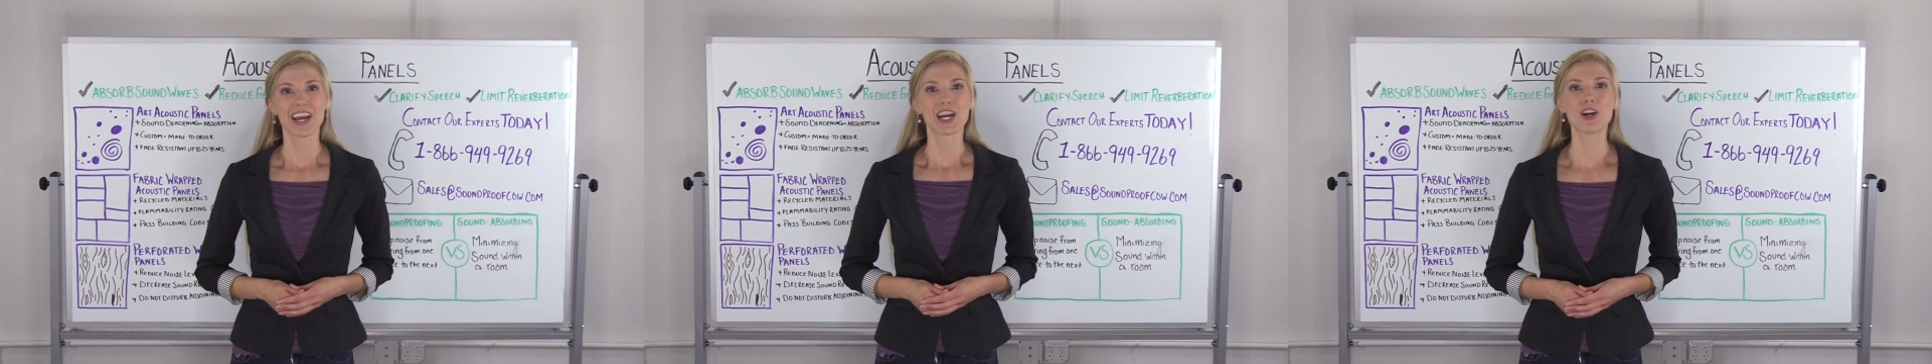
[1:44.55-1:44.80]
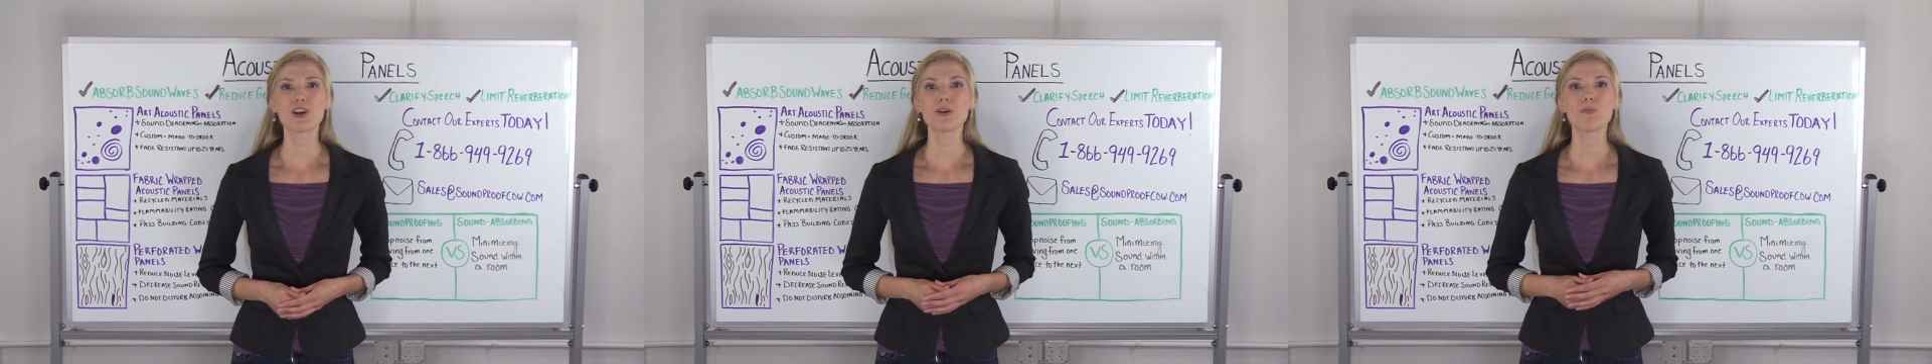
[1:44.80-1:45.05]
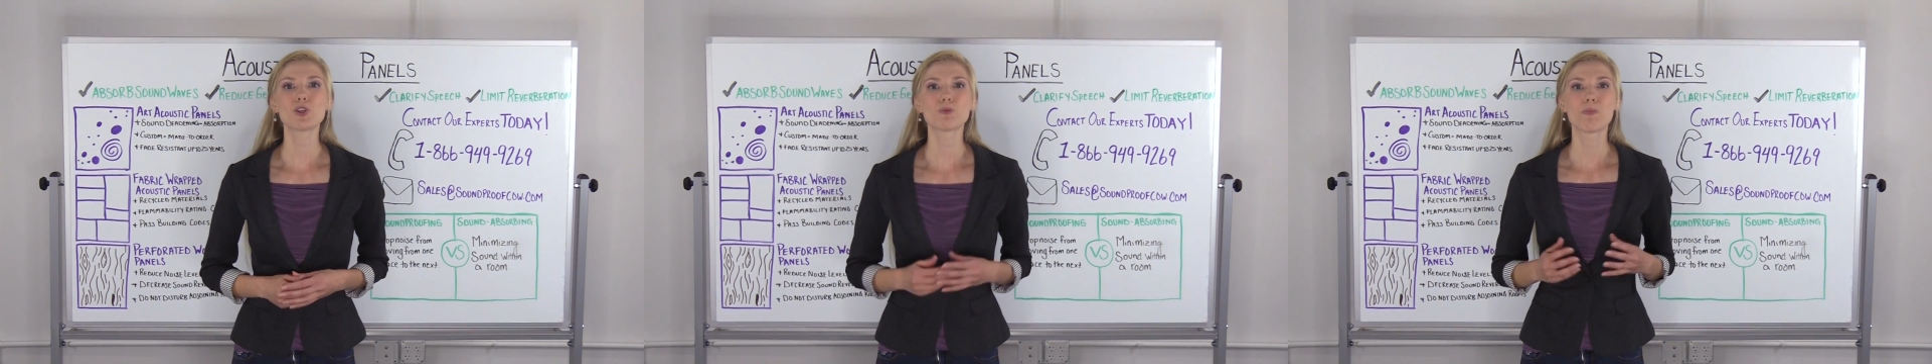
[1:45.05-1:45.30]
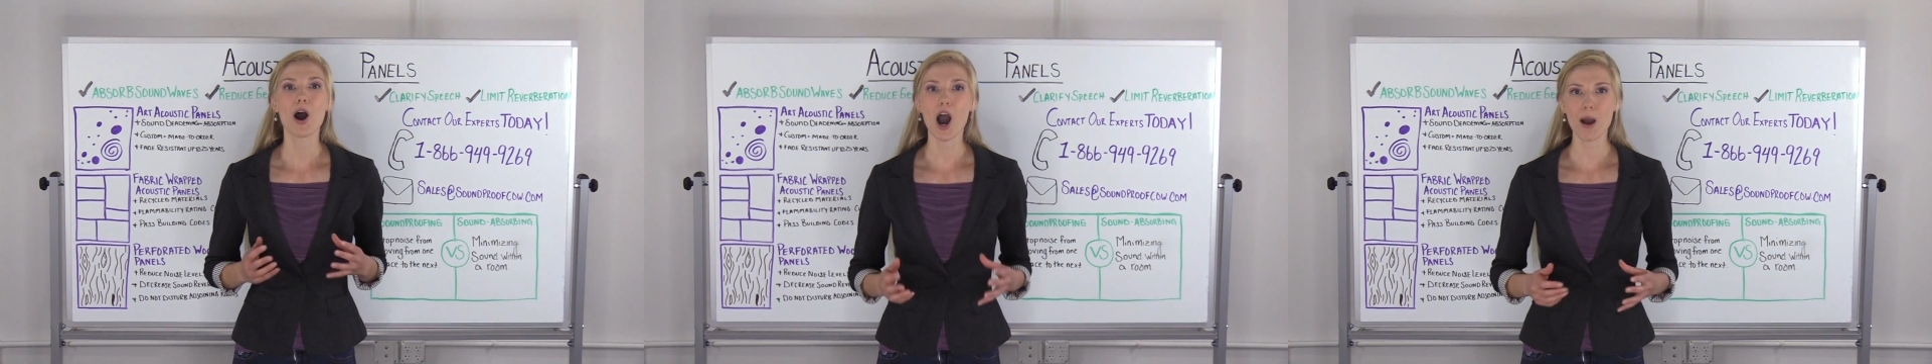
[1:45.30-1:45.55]
Here are the
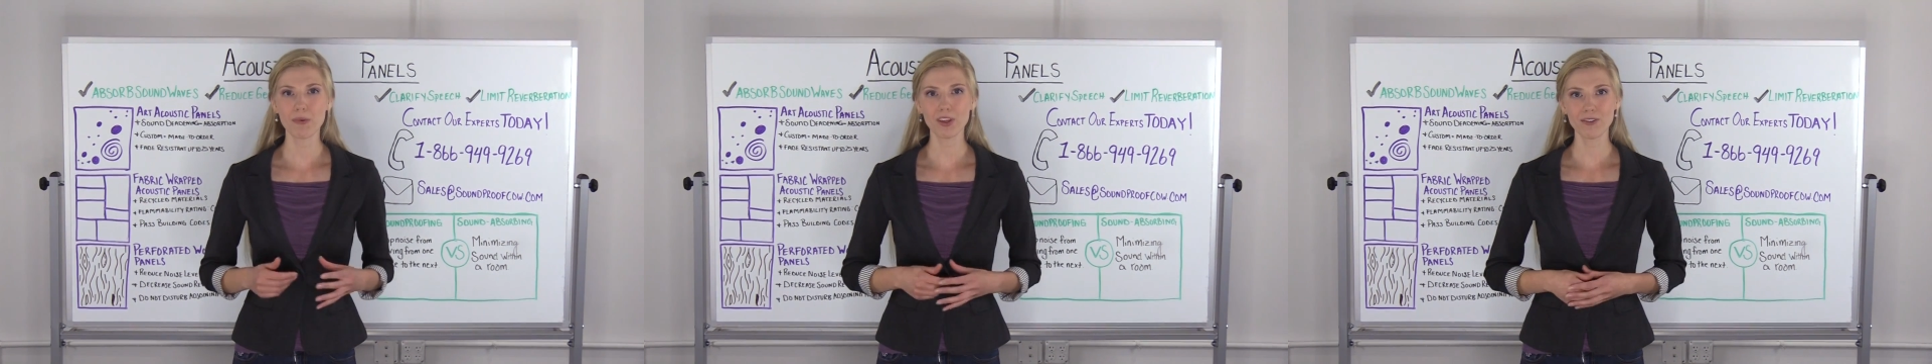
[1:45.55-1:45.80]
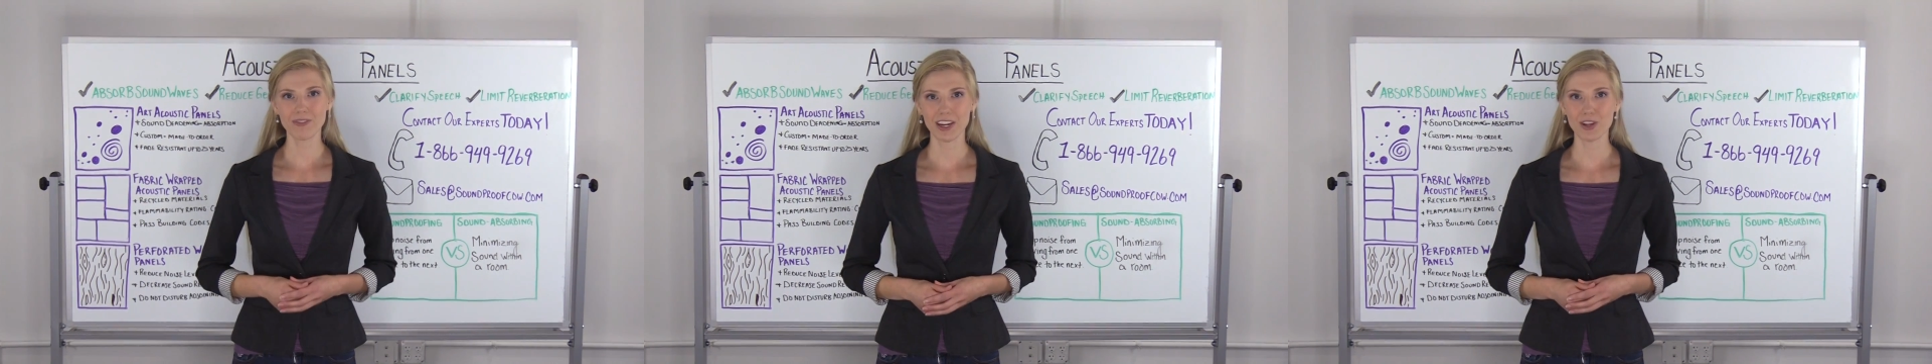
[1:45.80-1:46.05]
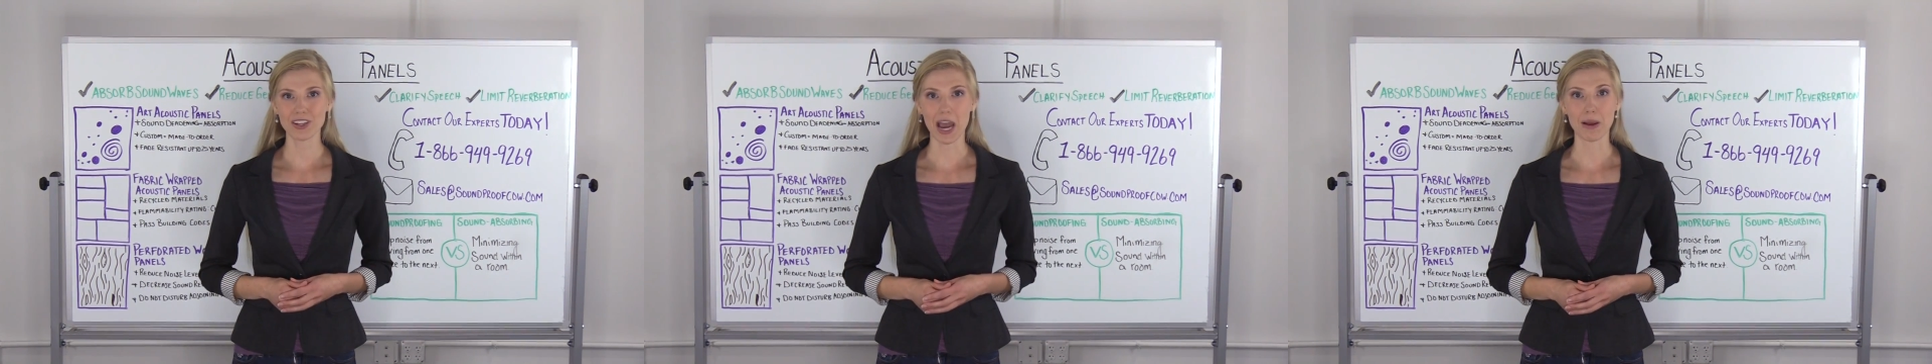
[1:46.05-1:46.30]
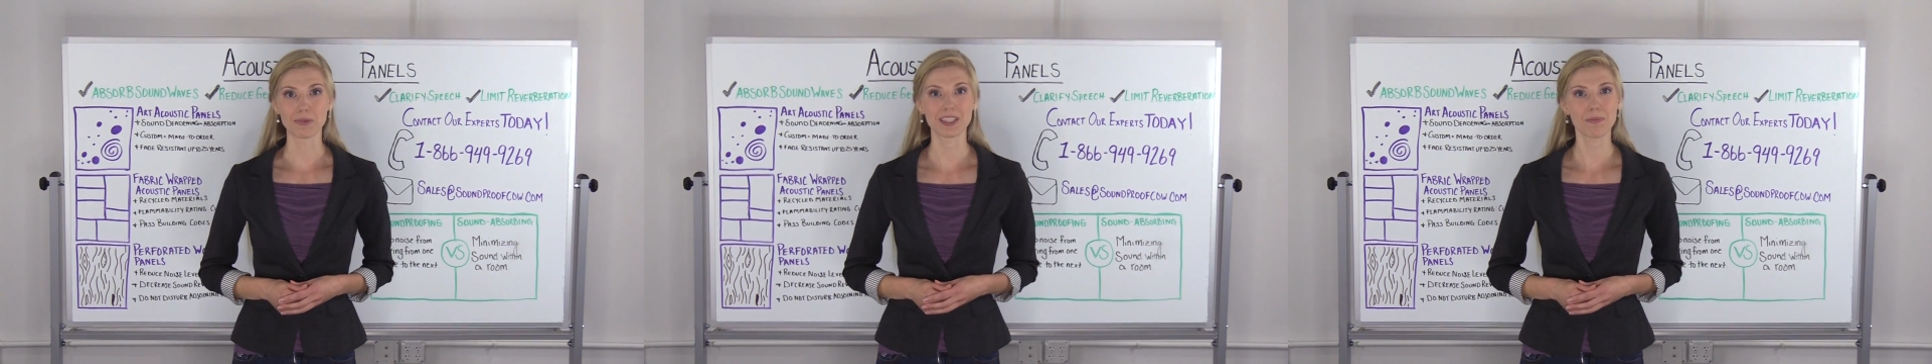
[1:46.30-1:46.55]
most popular venue
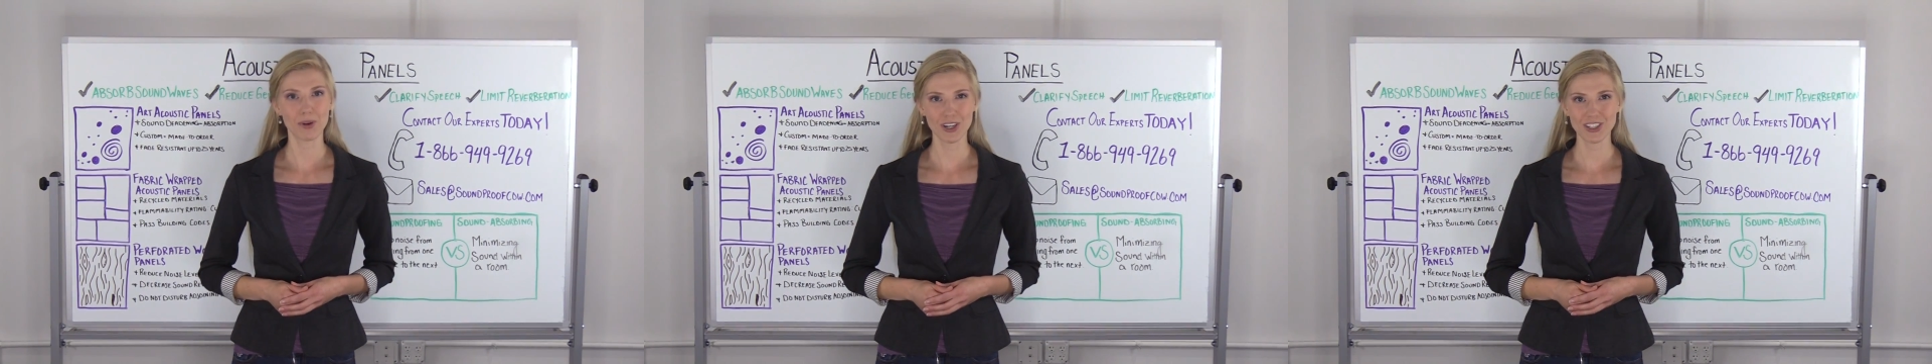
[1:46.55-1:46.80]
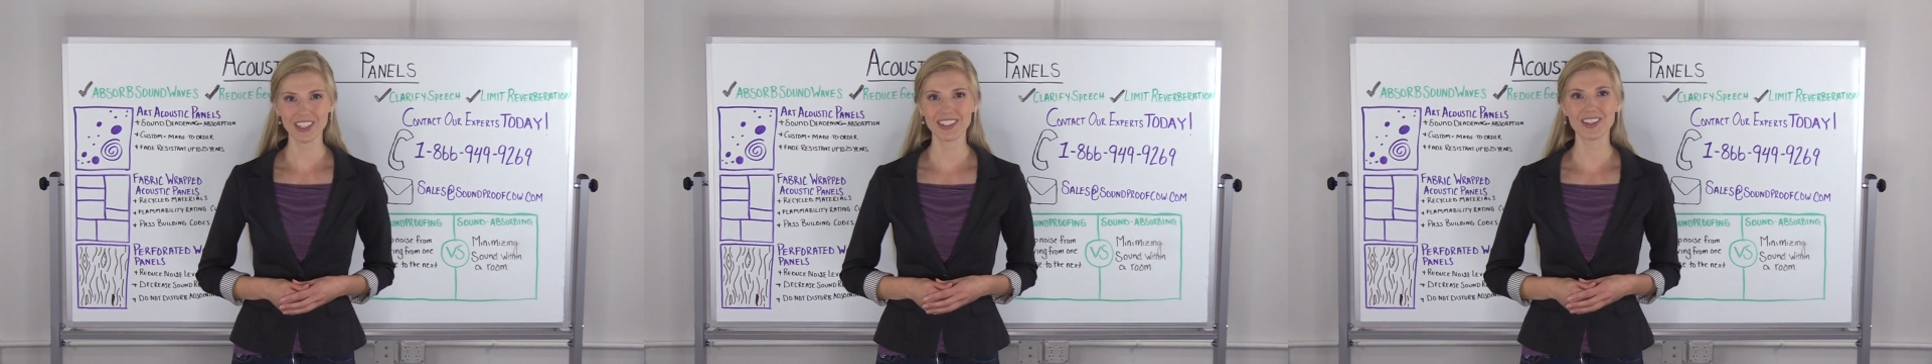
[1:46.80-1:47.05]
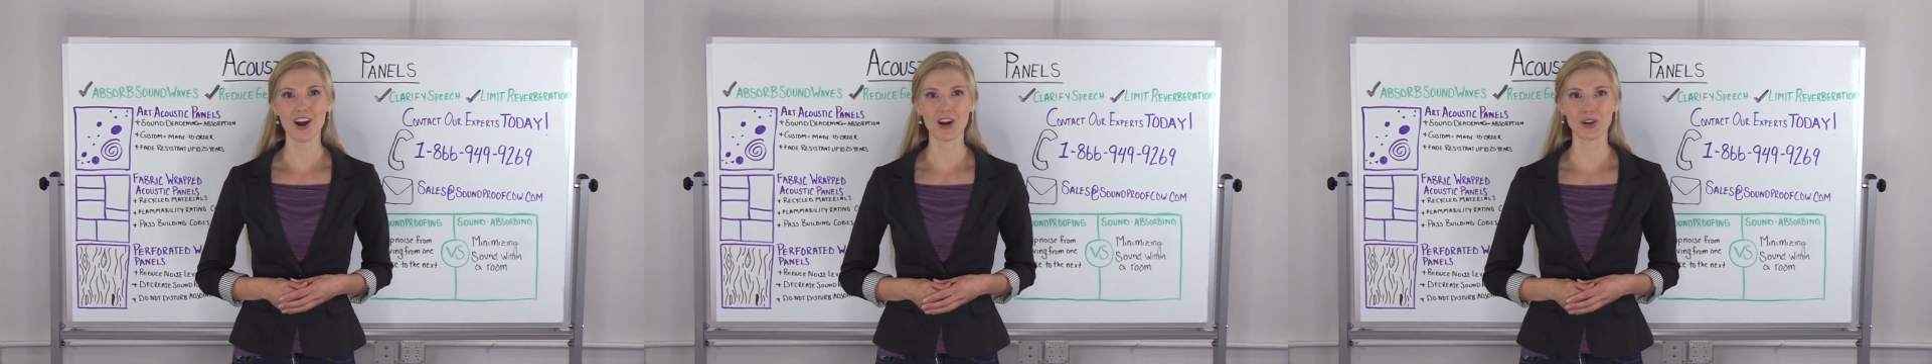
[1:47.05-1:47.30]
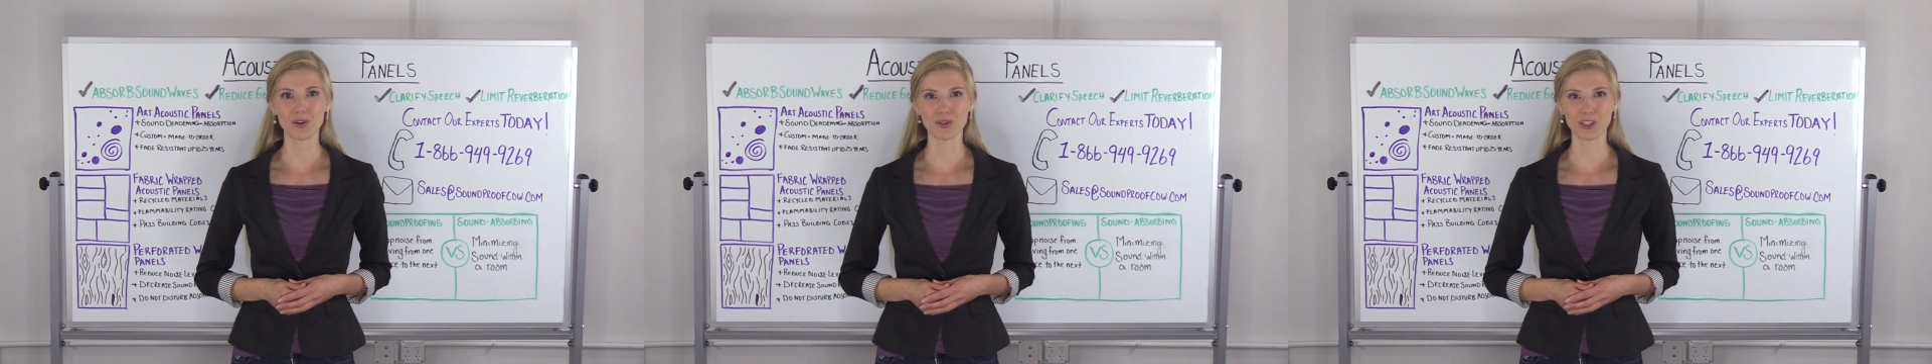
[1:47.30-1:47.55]
types that purchase
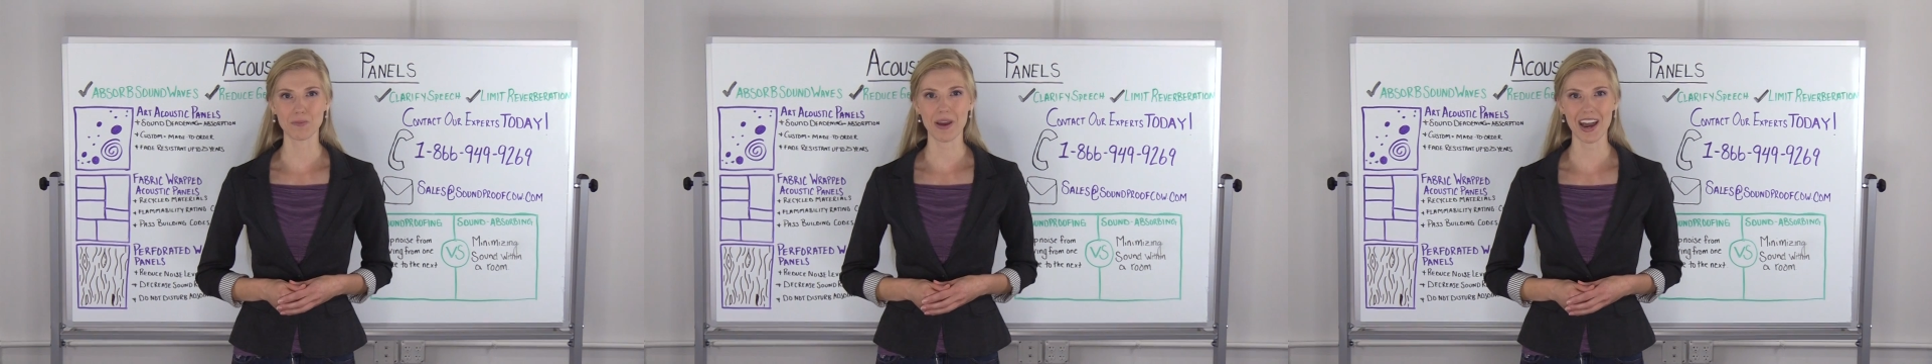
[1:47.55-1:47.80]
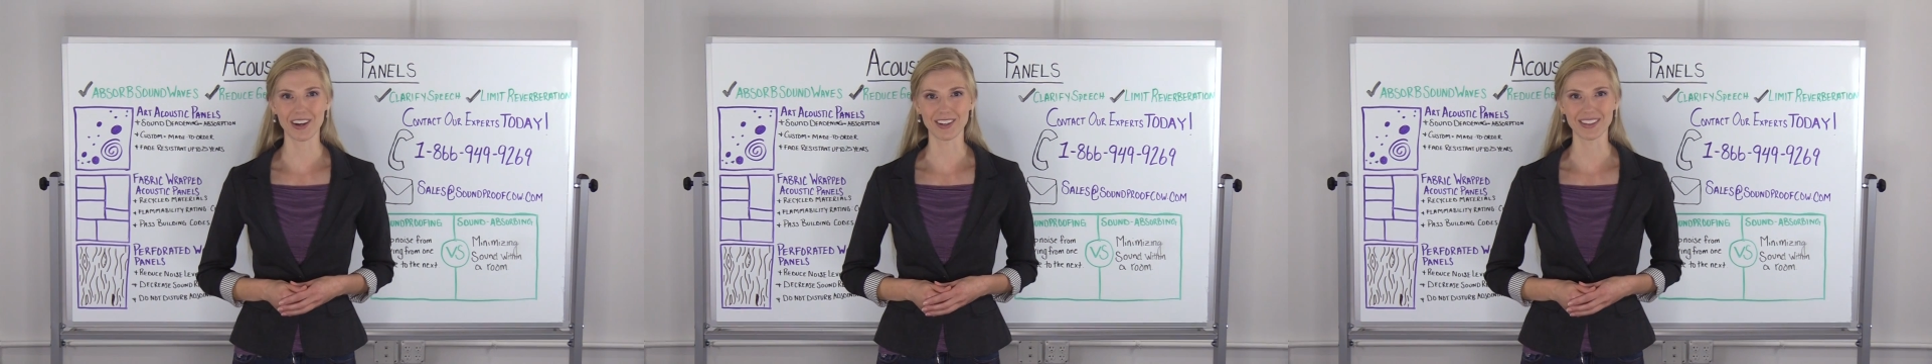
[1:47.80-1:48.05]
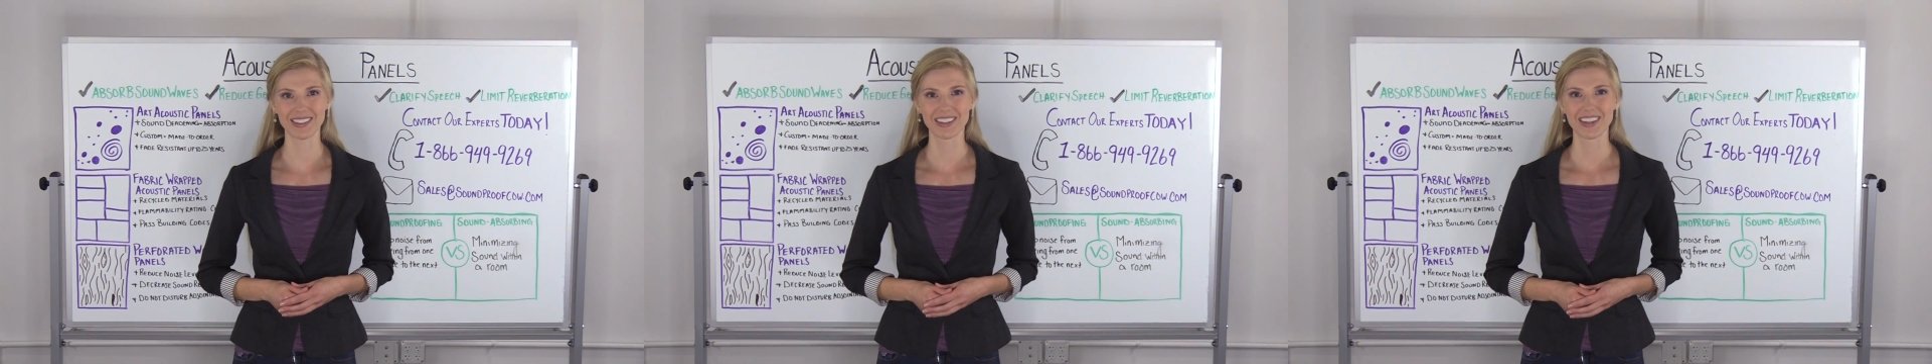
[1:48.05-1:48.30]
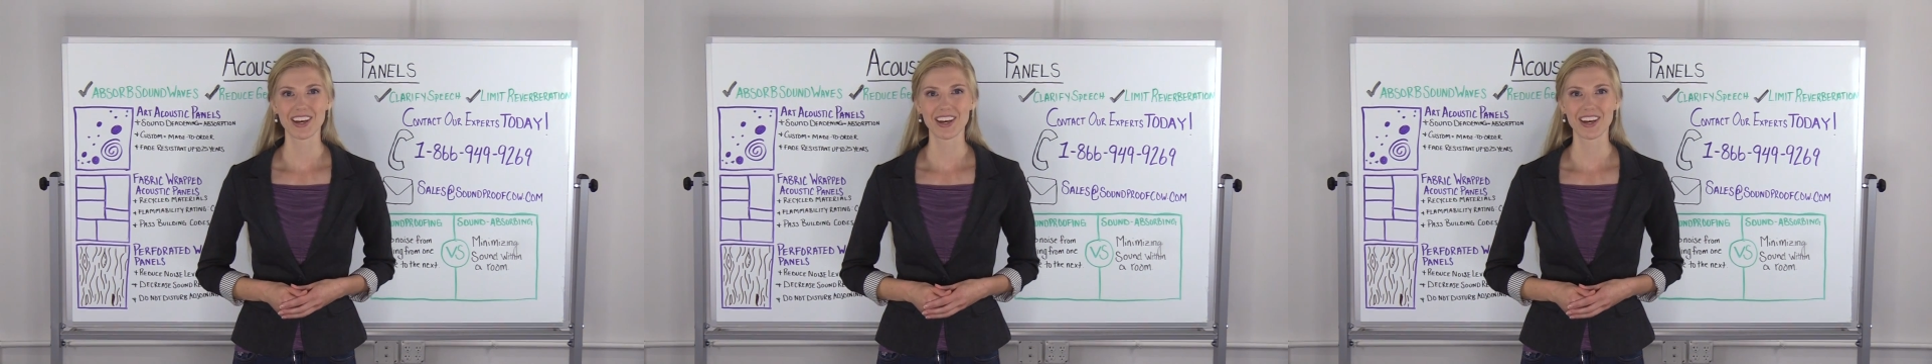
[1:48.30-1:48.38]
our acoustic panels.